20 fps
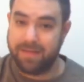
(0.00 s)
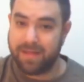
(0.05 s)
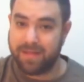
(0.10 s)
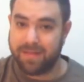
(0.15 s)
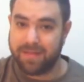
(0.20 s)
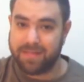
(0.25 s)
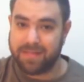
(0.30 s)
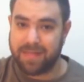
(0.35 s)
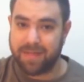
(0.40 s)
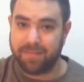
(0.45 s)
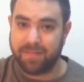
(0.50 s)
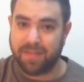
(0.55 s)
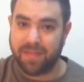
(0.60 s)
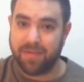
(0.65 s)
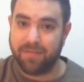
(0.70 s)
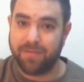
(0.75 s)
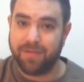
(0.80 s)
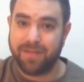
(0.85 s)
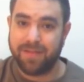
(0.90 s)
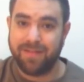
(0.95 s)
Then the same
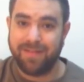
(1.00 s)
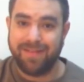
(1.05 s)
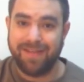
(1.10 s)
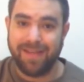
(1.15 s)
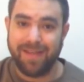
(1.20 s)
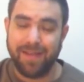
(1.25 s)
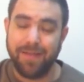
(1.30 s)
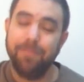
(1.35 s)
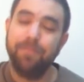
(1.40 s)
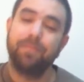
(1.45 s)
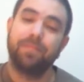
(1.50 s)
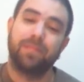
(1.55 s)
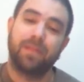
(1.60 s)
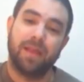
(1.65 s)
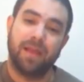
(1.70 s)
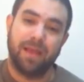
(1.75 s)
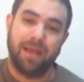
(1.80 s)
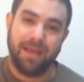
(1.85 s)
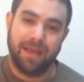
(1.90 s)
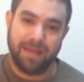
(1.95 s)
thing with D,
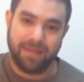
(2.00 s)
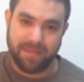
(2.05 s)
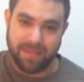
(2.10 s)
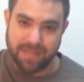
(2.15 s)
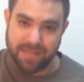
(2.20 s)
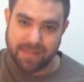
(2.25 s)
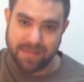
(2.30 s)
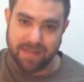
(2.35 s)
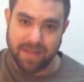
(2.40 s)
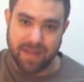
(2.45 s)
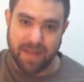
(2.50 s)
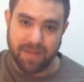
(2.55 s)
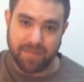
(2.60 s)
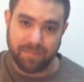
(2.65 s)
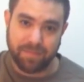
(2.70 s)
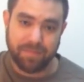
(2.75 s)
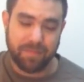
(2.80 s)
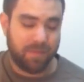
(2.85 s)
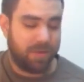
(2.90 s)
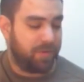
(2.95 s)
and this
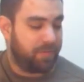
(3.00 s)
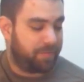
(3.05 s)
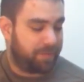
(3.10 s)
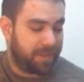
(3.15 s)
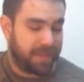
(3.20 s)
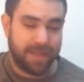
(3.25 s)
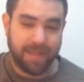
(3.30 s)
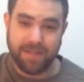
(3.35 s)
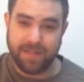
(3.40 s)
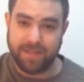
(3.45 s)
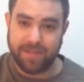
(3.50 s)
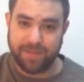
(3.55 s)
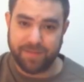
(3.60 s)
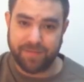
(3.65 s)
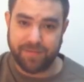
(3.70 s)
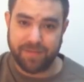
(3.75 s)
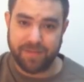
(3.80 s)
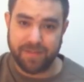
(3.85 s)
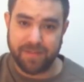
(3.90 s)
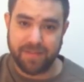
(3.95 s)
time you play a
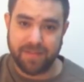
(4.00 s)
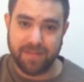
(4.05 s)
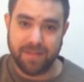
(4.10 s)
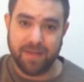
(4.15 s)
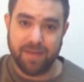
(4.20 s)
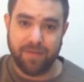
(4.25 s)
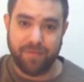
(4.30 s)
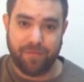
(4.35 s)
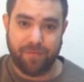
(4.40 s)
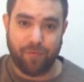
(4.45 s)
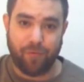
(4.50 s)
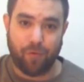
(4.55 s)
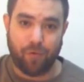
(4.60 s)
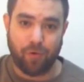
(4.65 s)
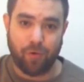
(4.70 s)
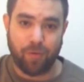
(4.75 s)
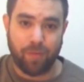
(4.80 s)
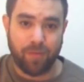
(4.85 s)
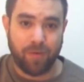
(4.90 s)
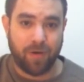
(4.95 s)
different
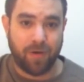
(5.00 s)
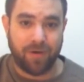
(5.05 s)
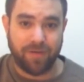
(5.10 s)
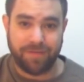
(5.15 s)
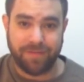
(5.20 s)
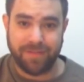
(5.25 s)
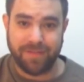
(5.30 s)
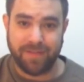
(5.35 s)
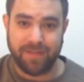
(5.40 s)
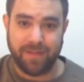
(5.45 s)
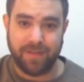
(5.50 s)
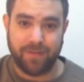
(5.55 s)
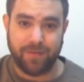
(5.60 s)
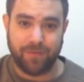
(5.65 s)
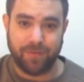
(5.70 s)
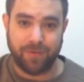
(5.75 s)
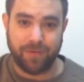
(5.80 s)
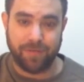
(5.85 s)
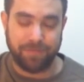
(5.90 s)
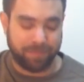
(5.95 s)
form of the D
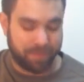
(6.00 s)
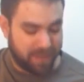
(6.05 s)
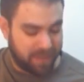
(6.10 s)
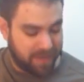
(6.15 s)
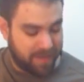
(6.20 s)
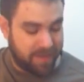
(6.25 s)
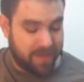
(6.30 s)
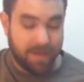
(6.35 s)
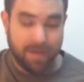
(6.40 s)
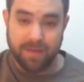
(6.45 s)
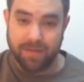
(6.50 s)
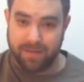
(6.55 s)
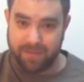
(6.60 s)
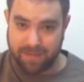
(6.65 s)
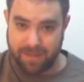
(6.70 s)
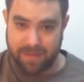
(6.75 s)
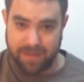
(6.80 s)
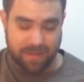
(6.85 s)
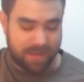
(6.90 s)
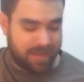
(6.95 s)
chord.
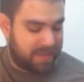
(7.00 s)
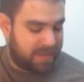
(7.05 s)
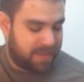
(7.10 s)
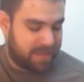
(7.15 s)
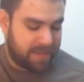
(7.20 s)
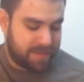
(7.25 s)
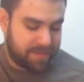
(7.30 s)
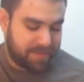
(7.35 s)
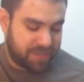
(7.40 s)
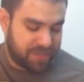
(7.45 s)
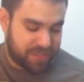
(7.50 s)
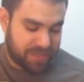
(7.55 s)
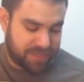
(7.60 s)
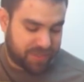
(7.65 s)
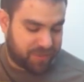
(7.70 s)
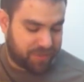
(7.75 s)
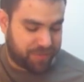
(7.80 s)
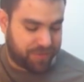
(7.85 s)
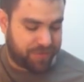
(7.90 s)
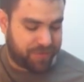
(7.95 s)
Uh, let me just
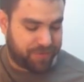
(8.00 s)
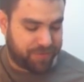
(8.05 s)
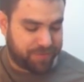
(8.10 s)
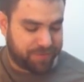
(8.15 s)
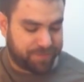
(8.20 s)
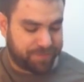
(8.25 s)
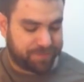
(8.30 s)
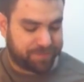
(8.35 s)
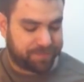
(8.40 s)
show you.